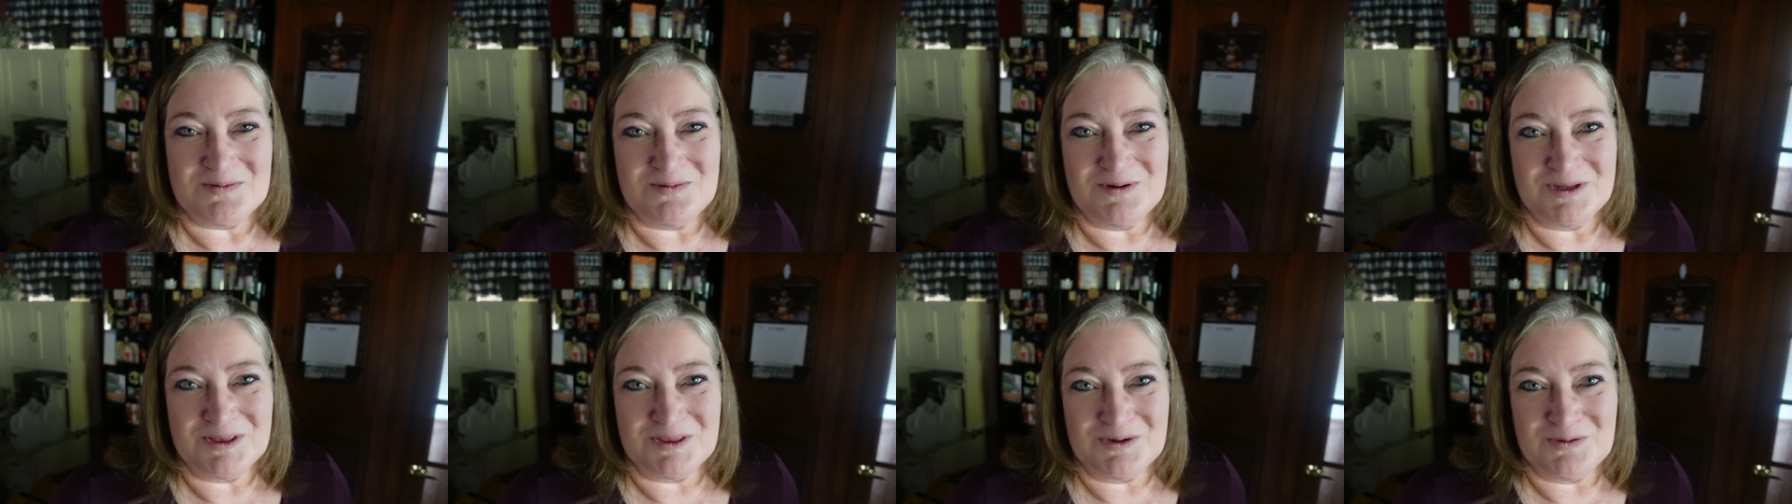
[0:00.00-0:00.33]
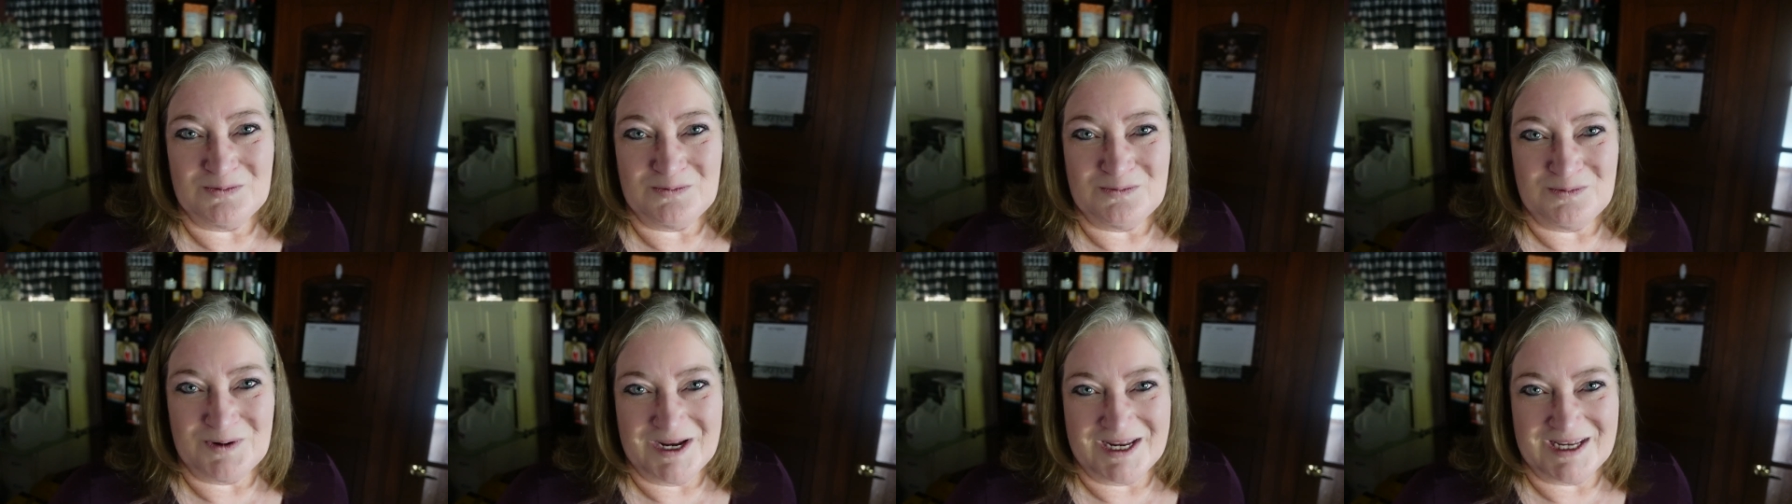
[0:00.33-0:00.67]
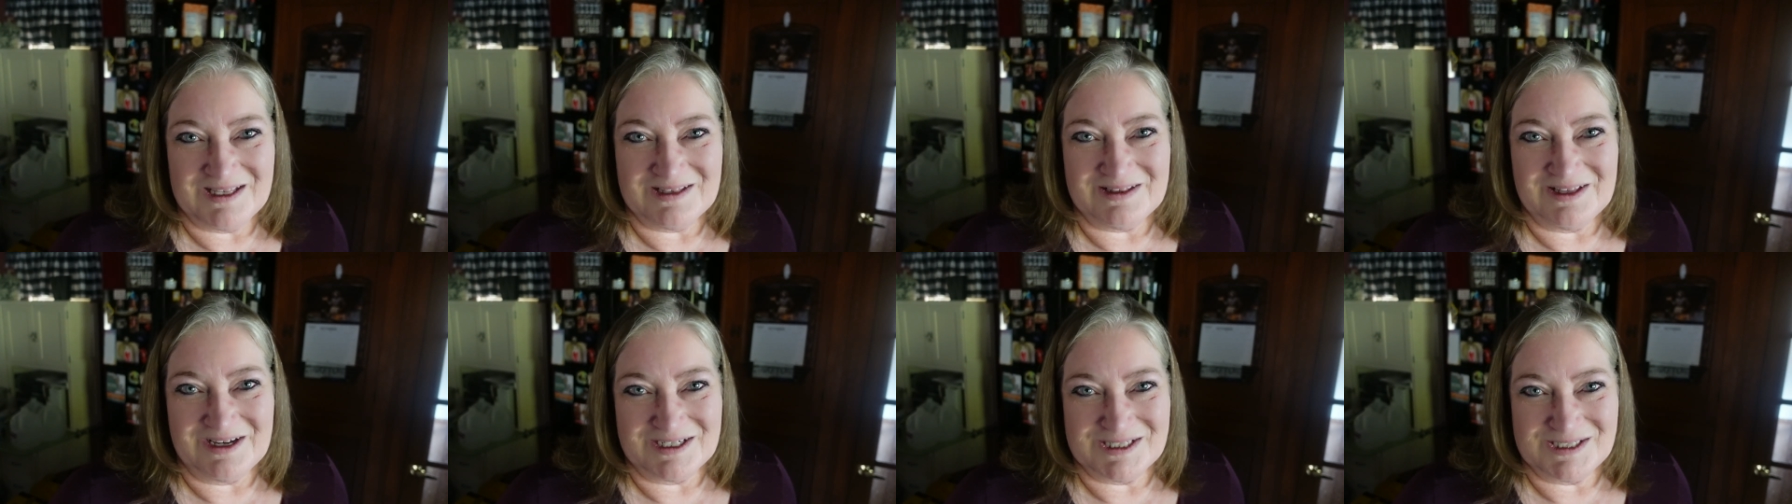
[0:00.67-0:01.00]
with a
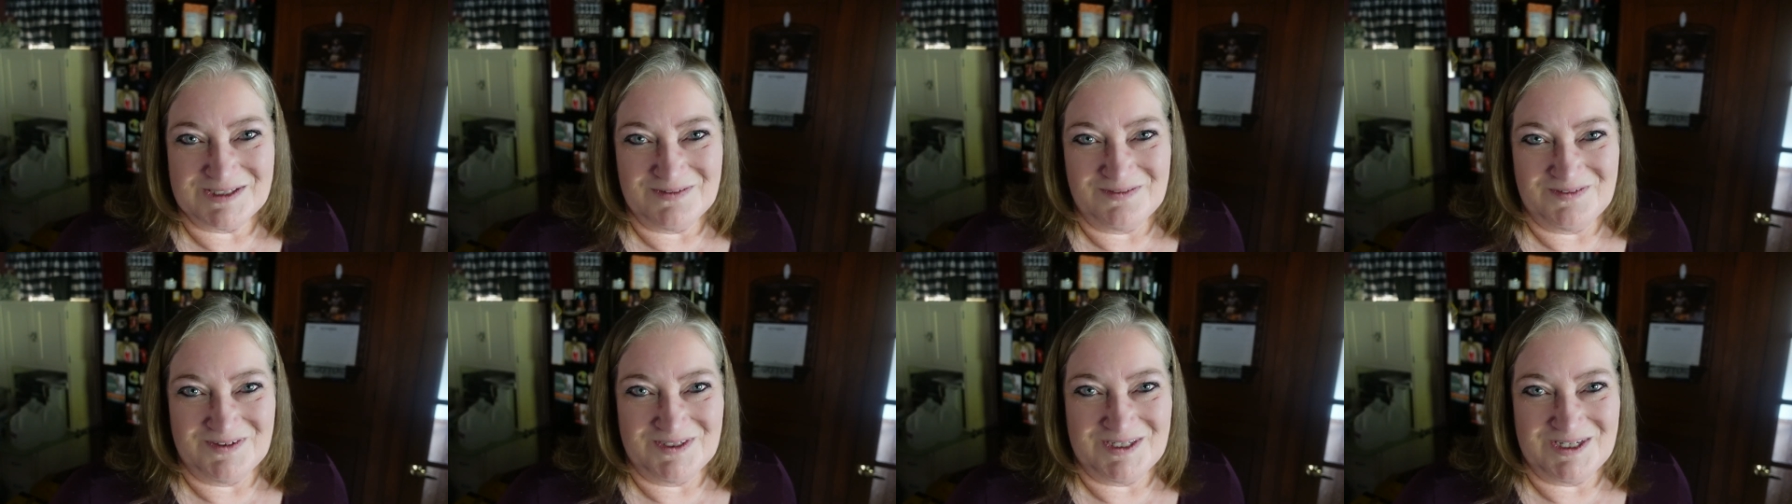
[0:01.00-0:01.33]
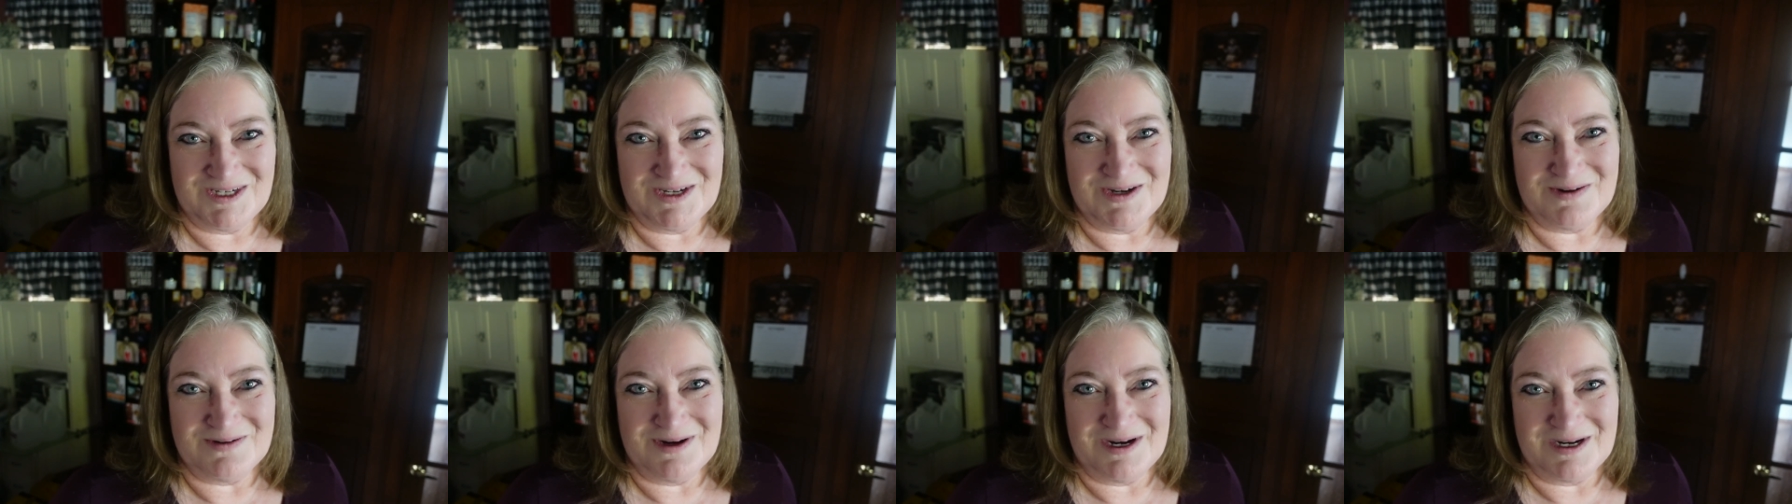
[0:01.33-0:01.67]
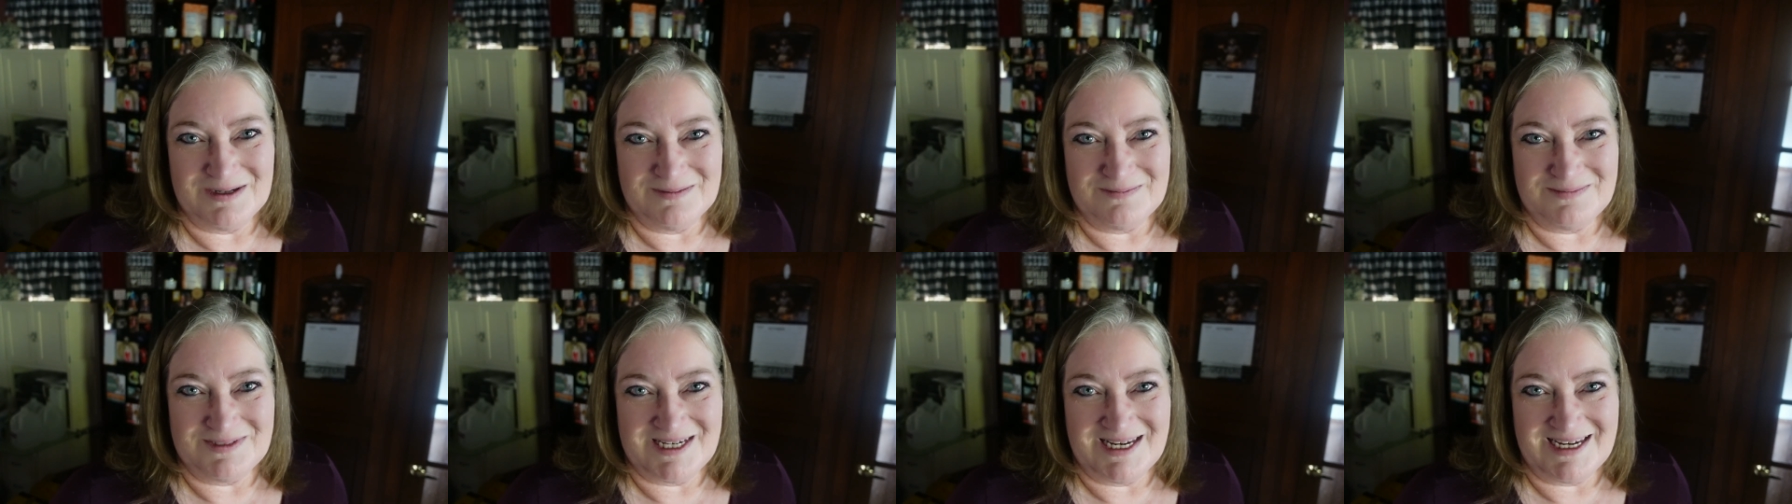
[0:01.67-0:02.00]
weight loss video
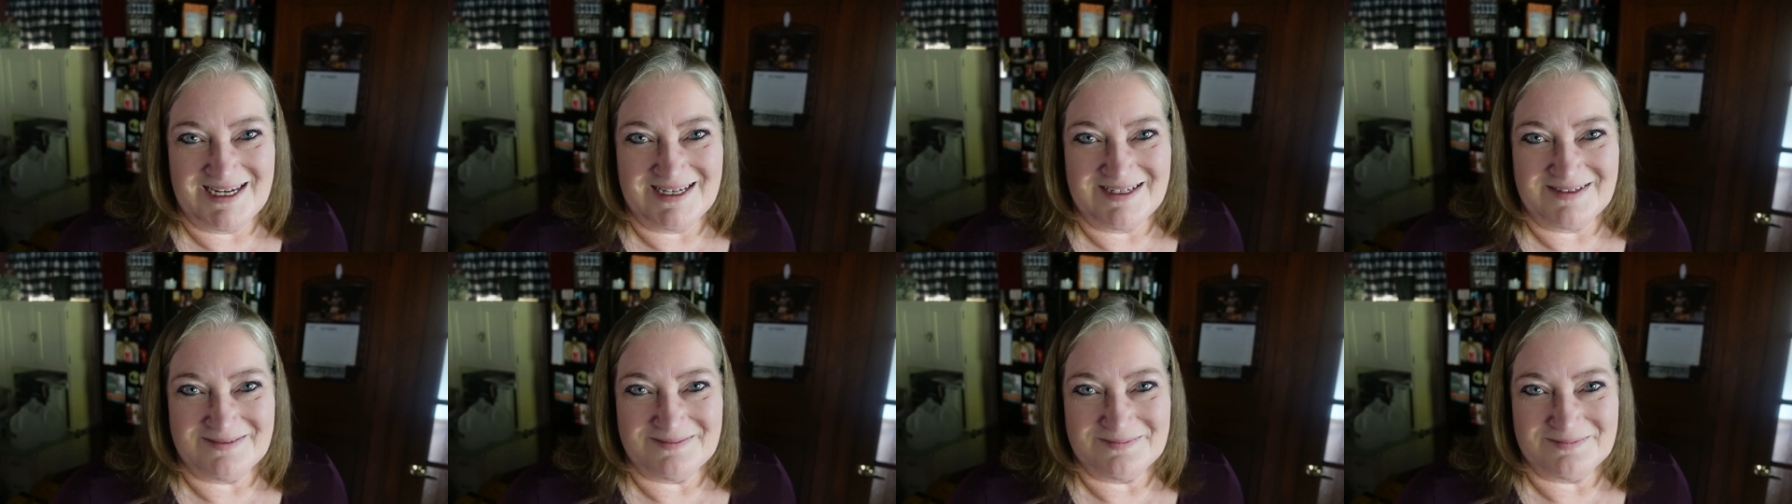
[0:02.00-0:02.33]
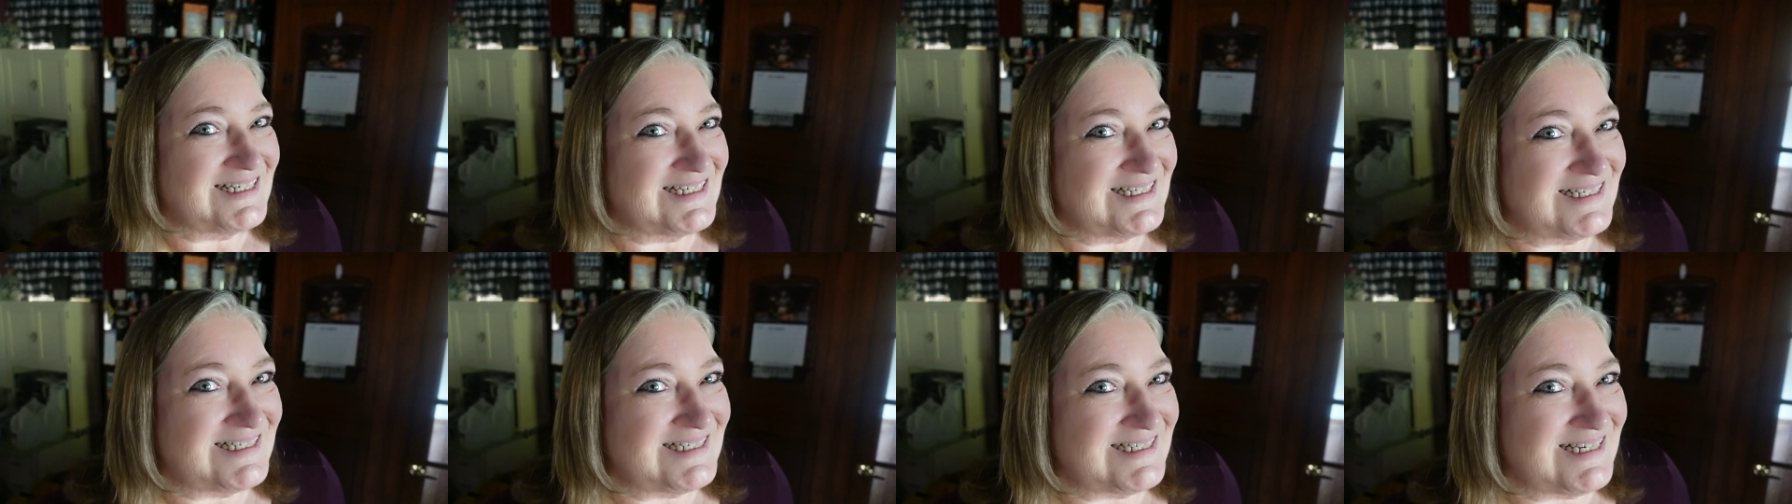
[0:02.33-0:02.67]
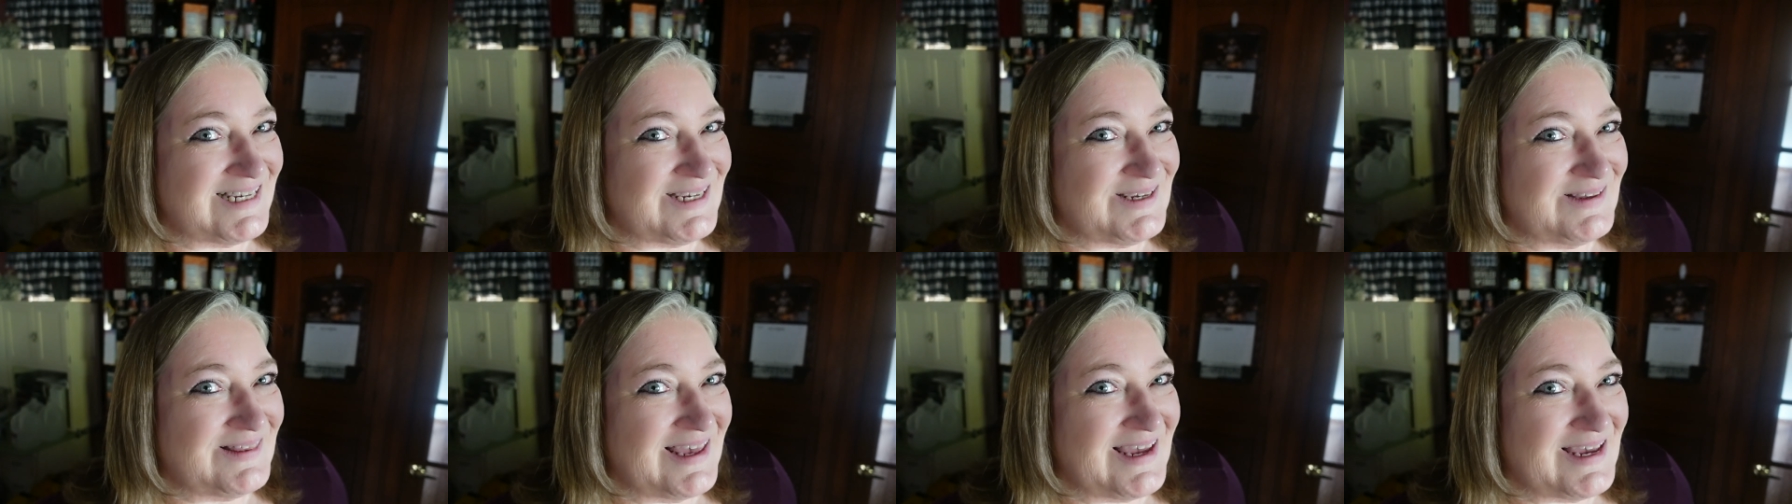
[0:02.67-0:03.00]
update.
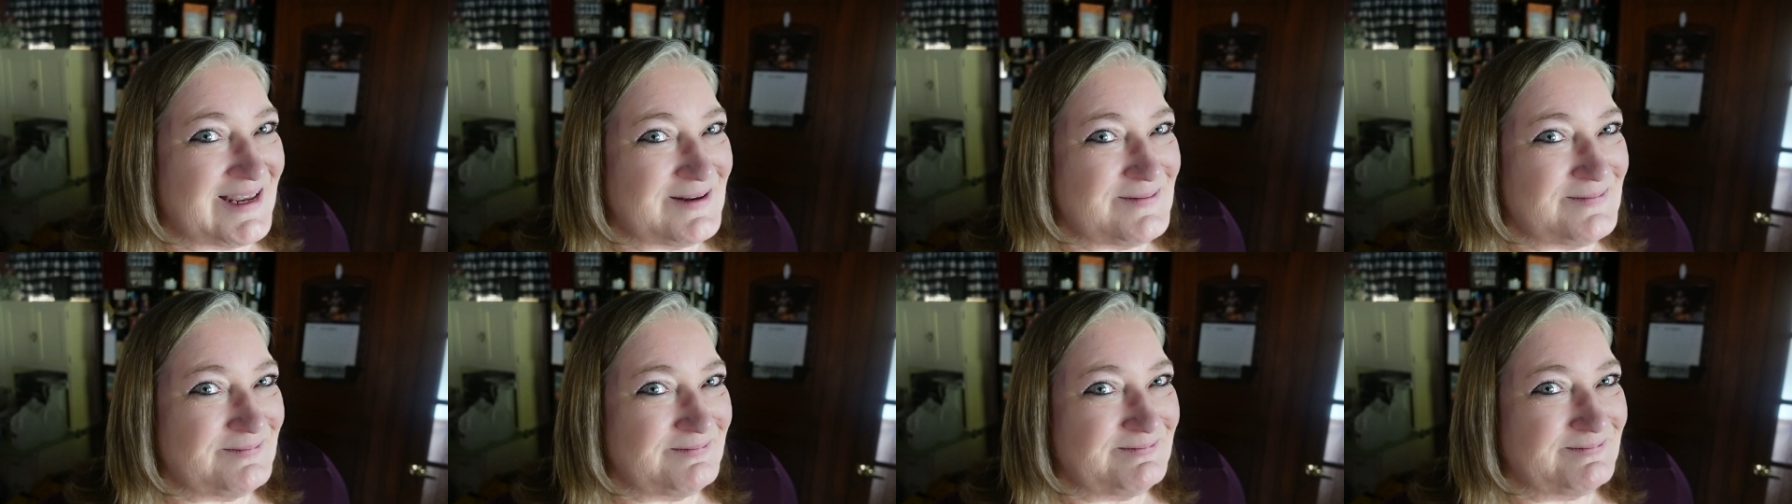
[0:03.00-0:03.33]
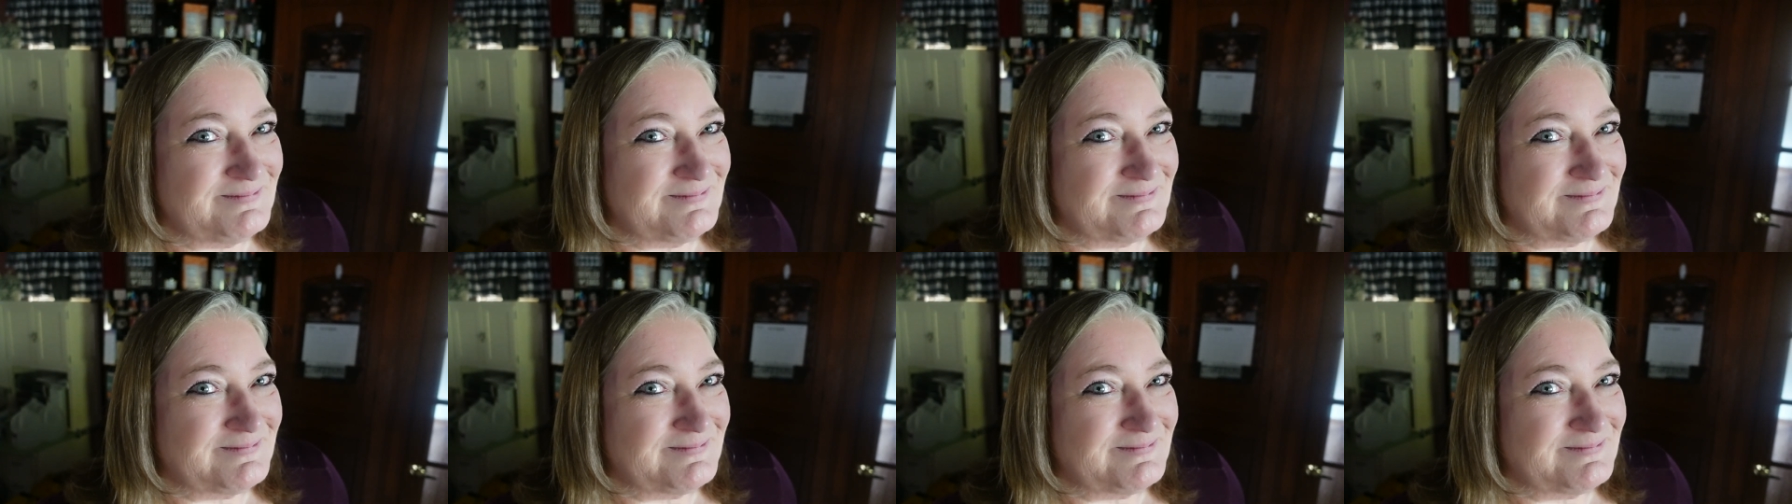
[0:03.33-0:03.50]
See you then.